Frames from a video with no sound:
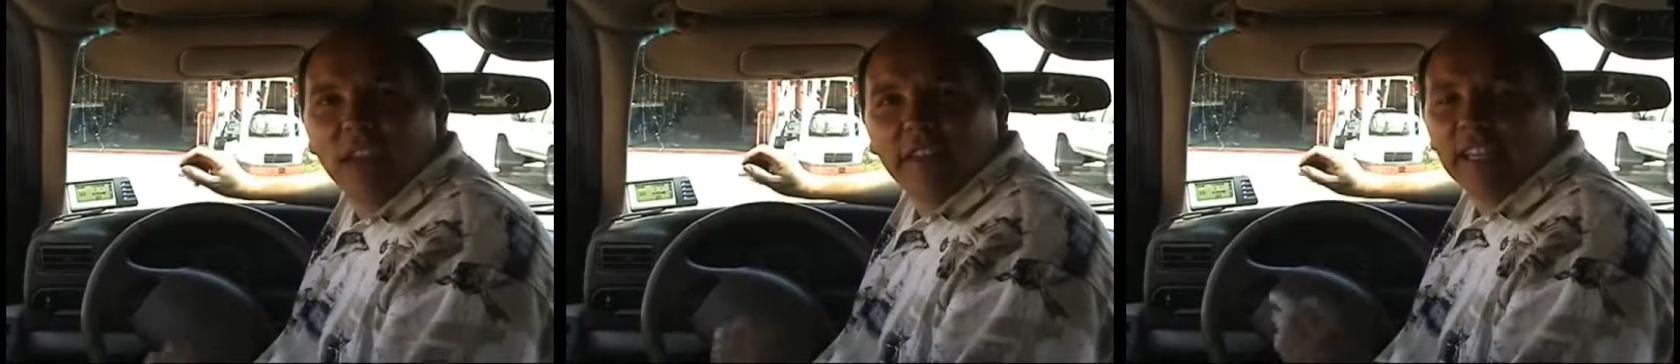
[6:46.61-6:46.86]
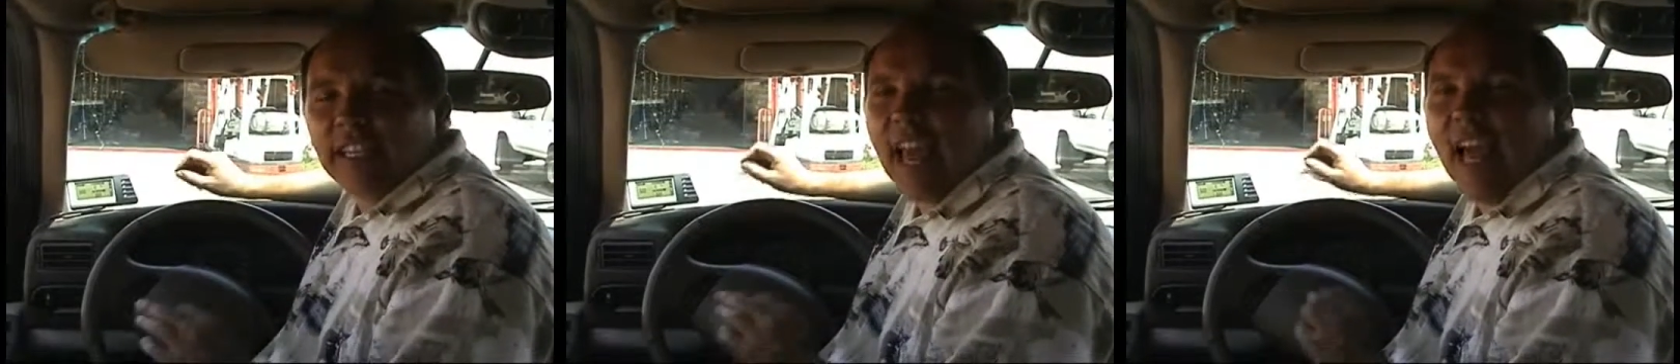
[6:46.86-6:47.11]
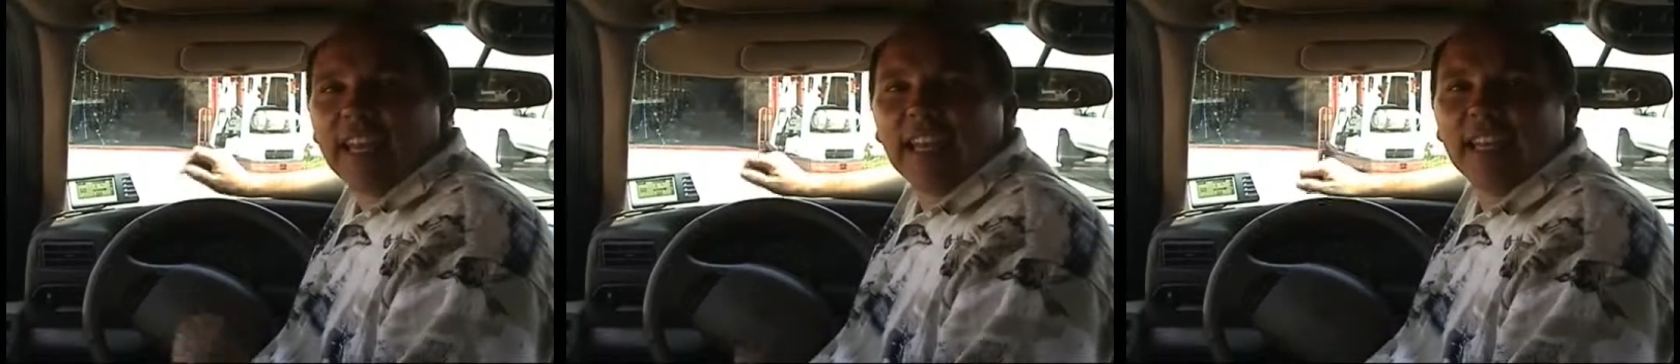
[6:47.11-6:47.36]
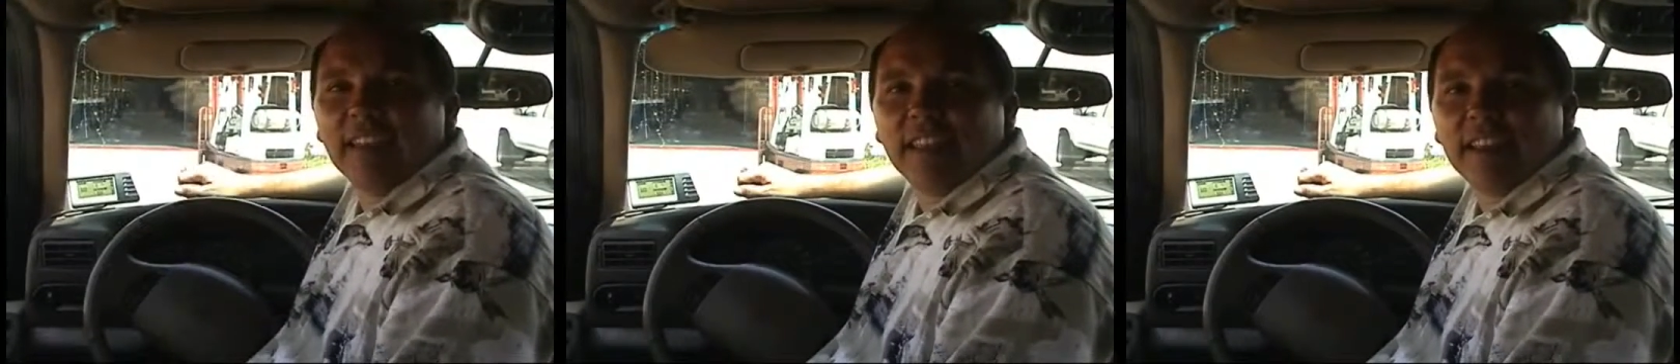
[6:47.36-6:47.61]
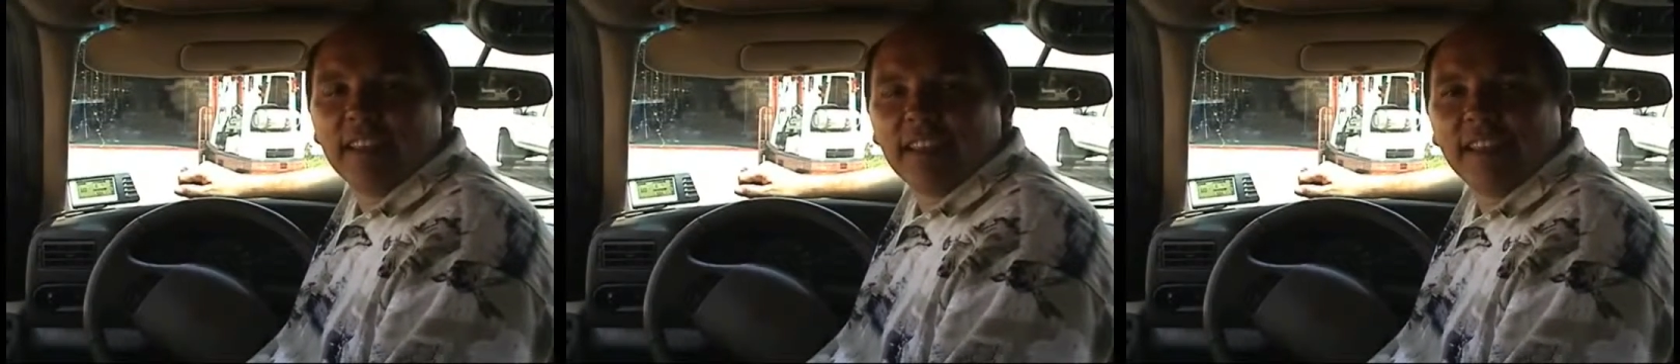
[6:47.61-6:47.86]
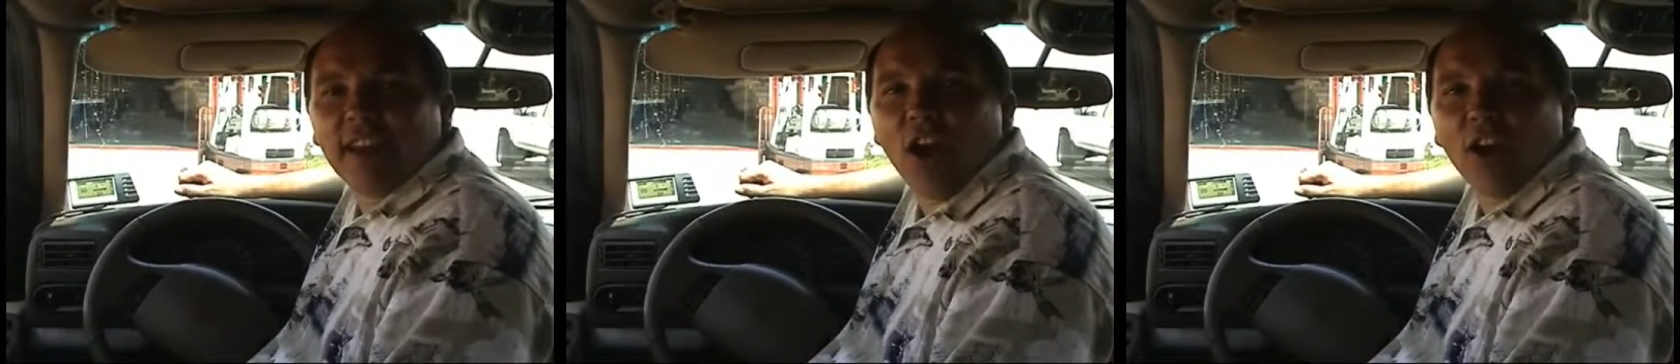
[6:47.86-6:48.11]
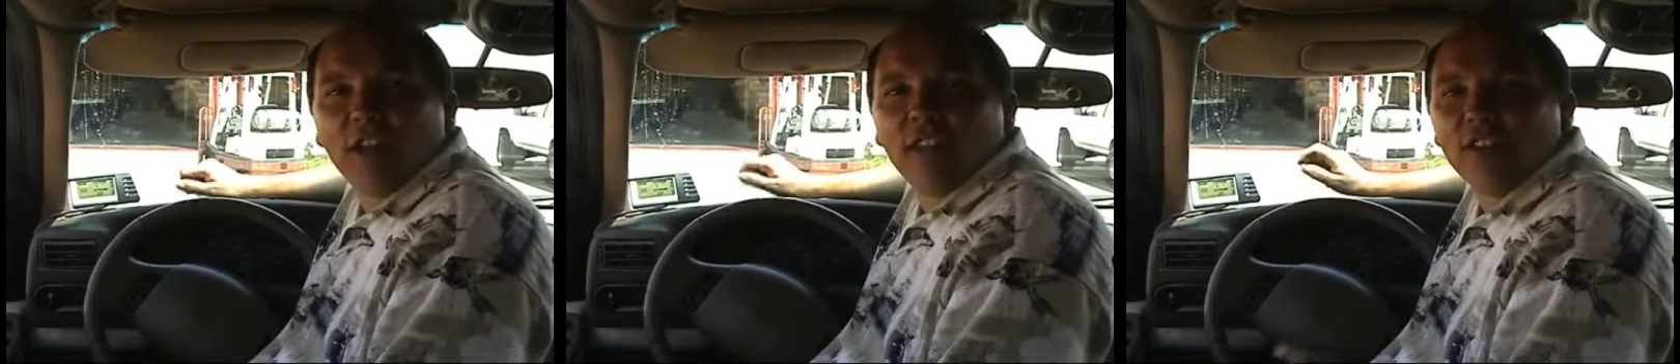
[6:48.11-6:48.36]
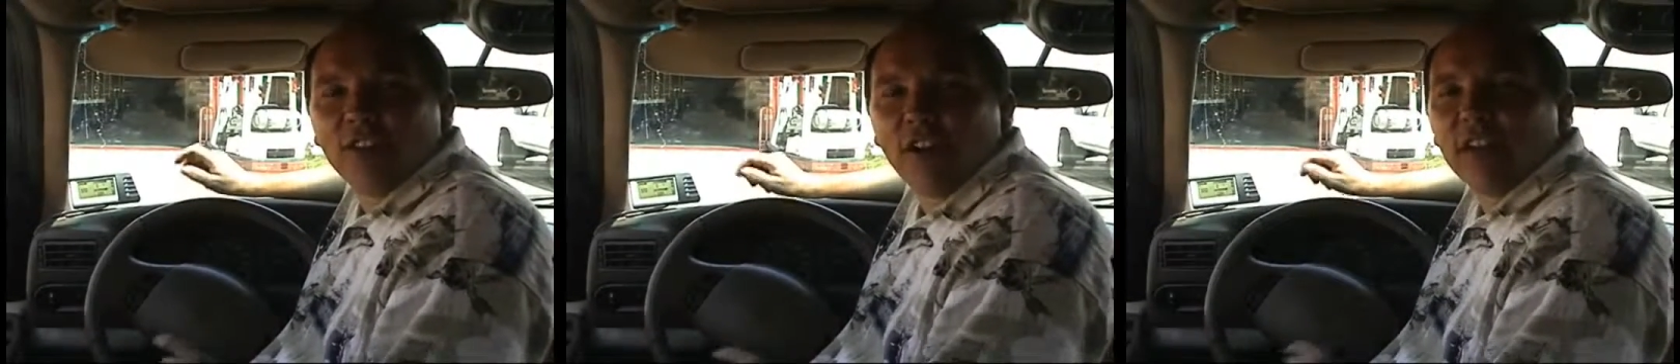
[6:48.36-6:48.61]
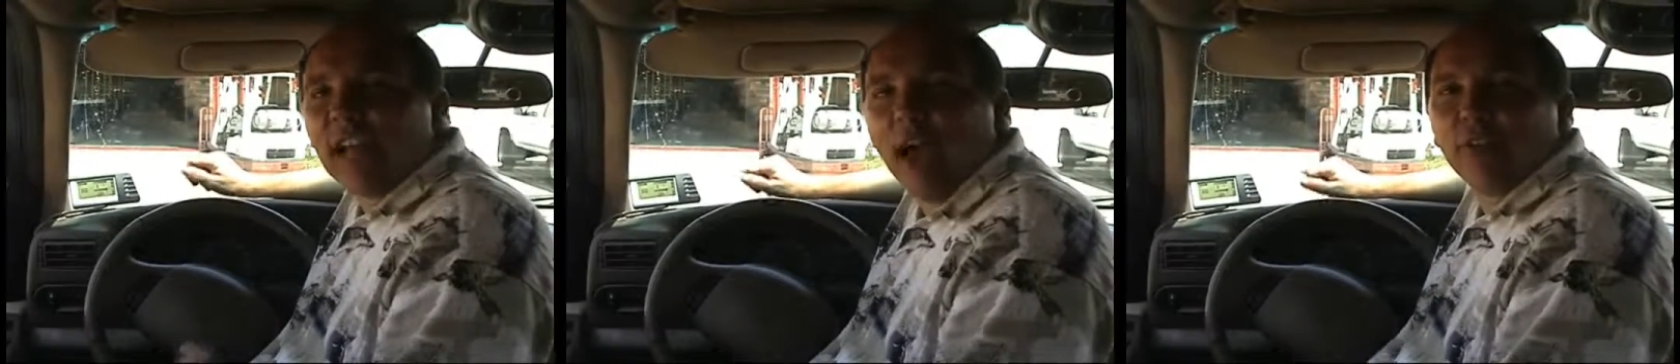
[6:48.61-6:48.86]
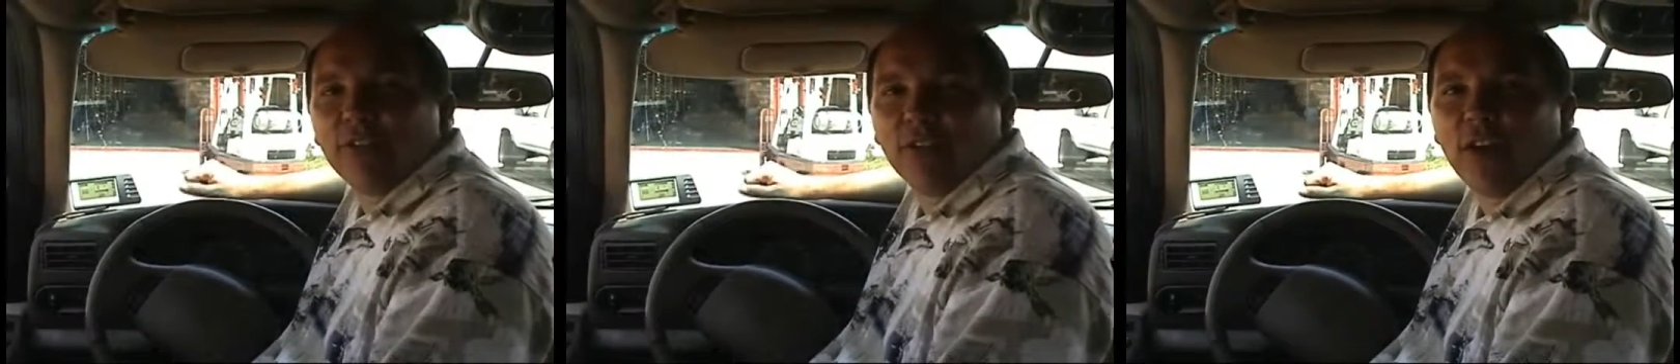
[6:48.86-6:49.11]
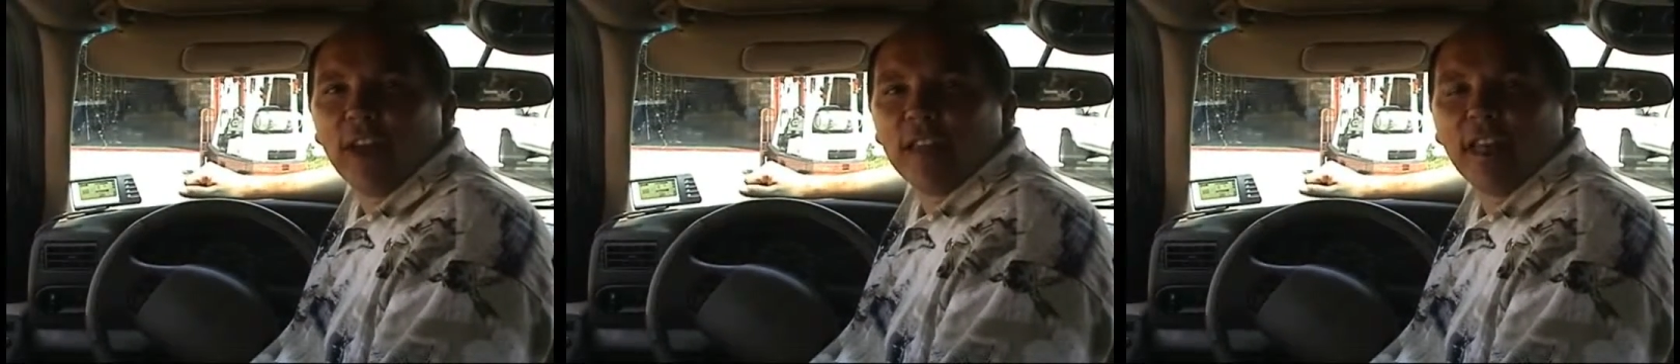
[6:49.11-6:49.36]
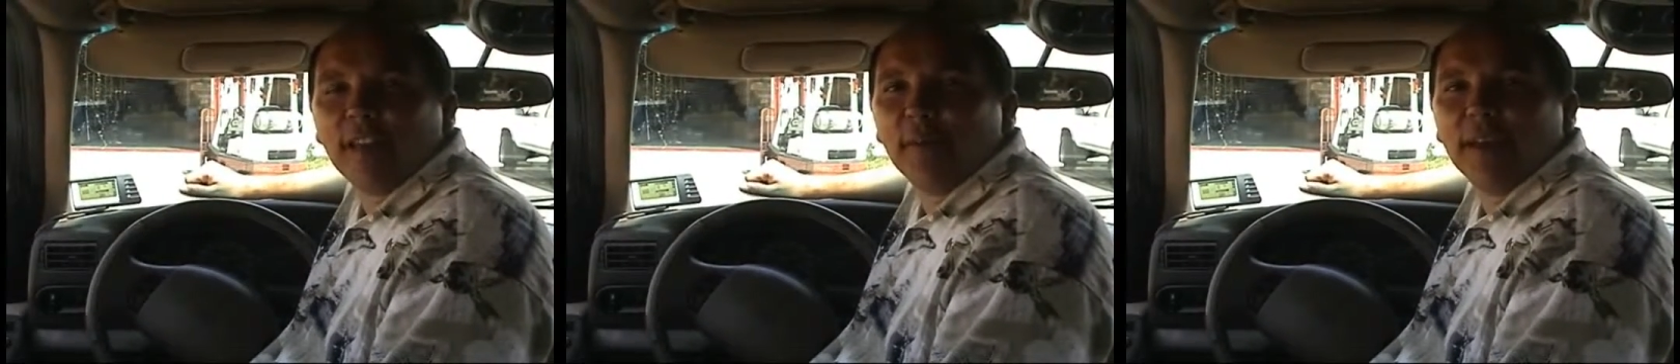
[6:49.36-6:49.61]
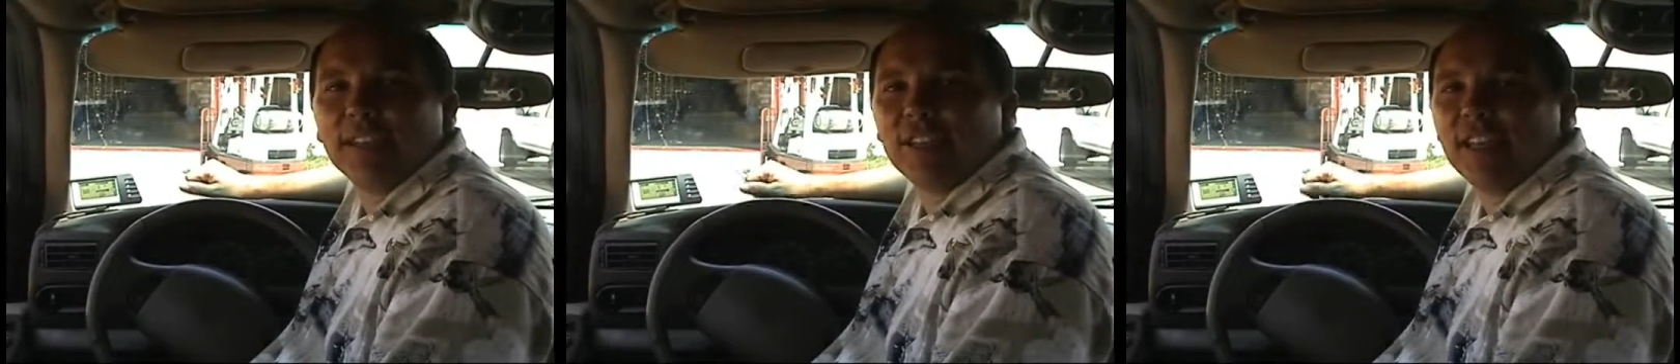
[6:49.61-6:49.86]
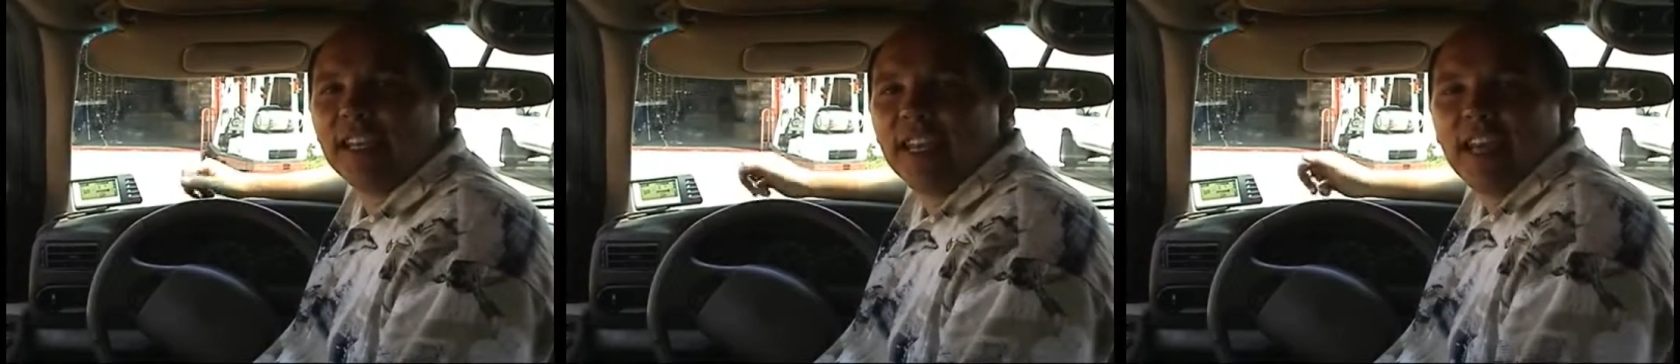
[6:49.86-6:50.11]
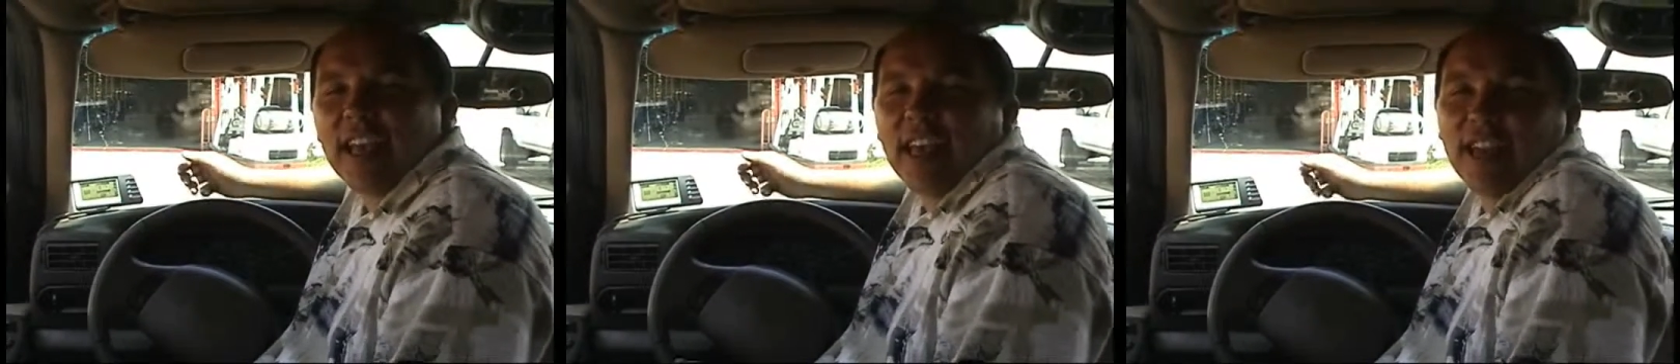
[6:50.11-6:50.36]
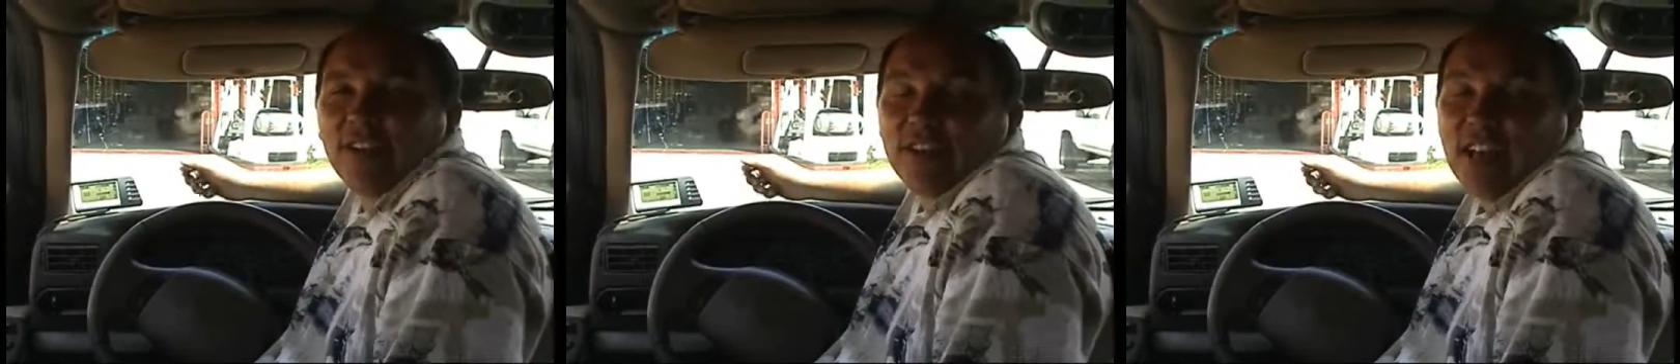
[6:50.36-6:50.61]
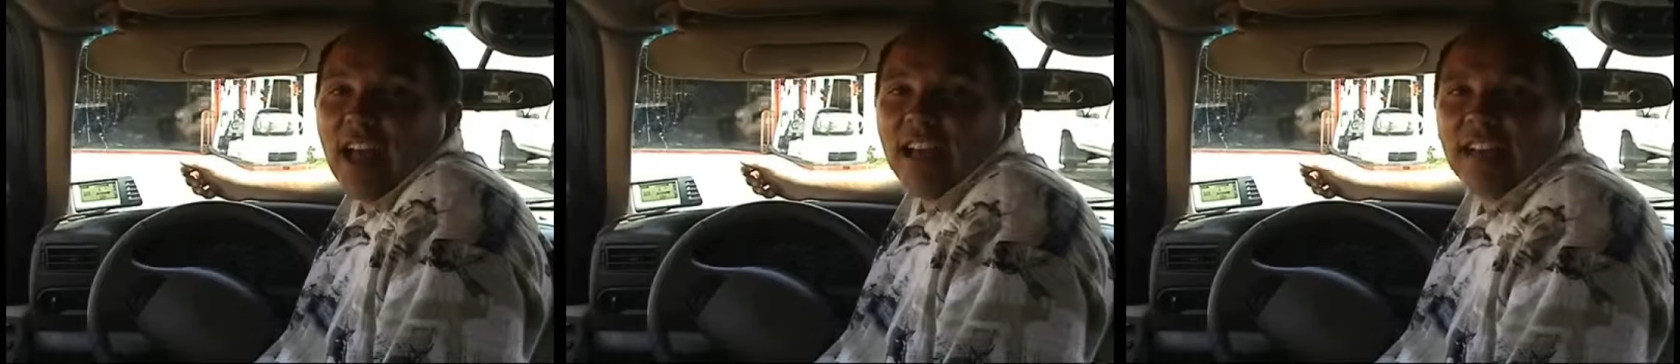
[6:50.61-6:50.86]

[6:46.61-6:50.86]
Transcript: They tag into the existing harness that you already got with your Granatelli Big G, and you're done.